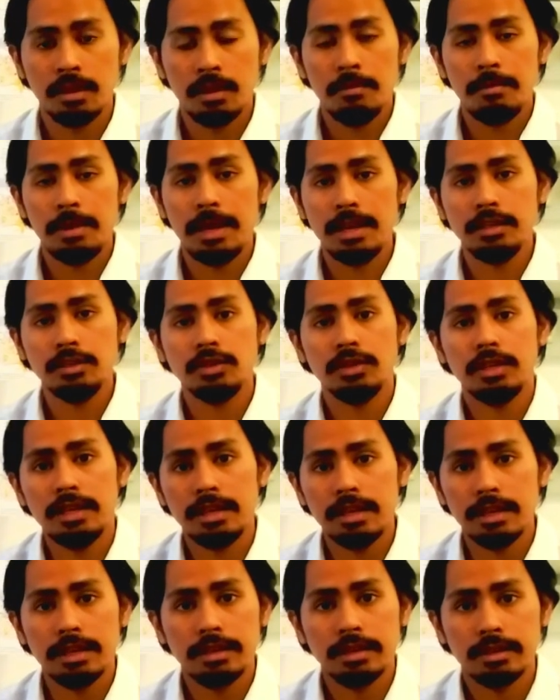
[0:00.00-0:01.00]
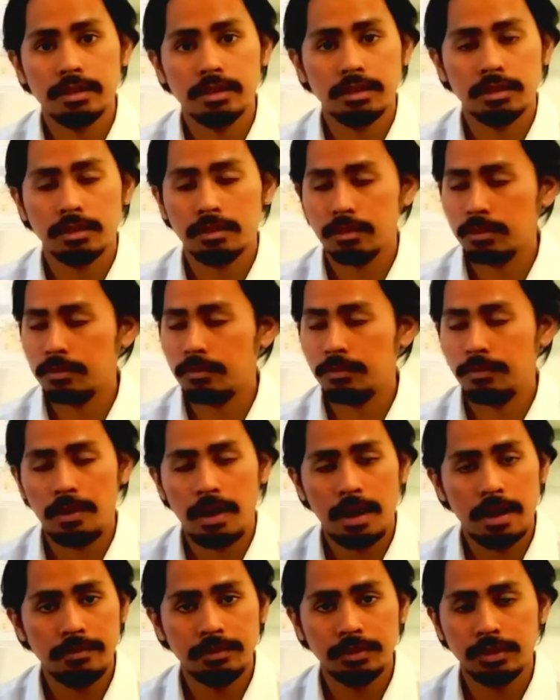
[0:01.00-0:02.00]
PhD is
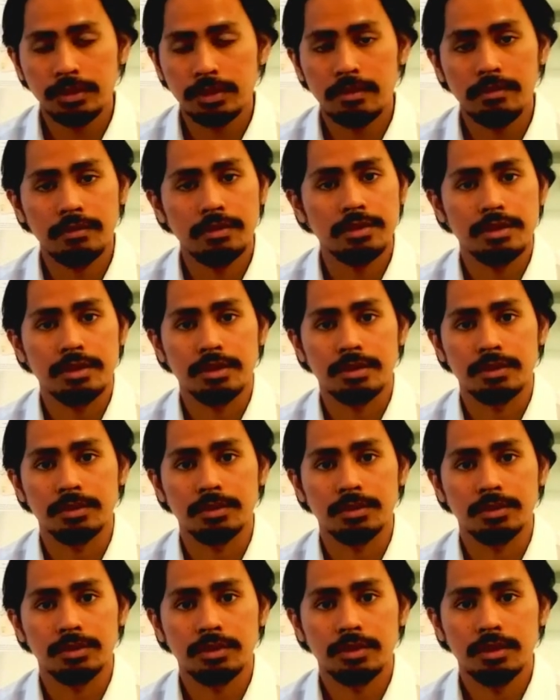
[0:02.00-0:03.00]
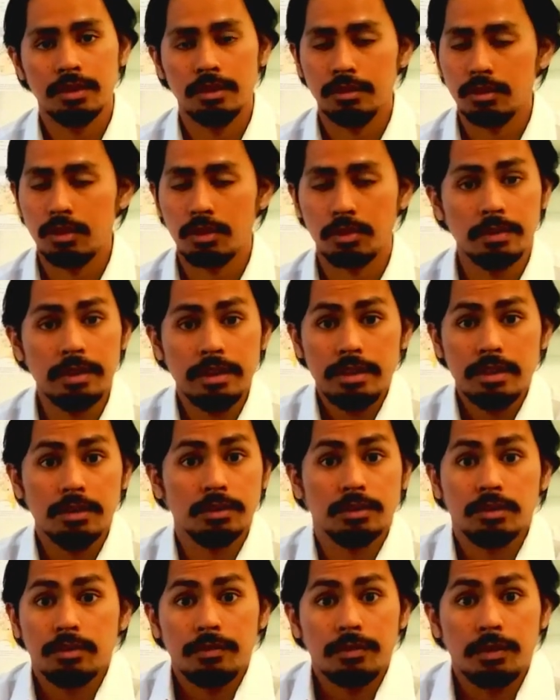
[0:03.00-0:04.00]
5 to 7 years, 3
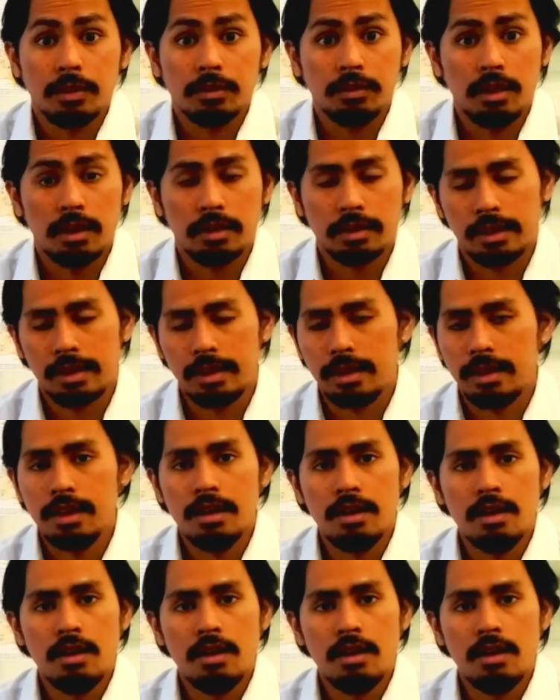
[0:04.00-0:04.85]
years if you're lucky,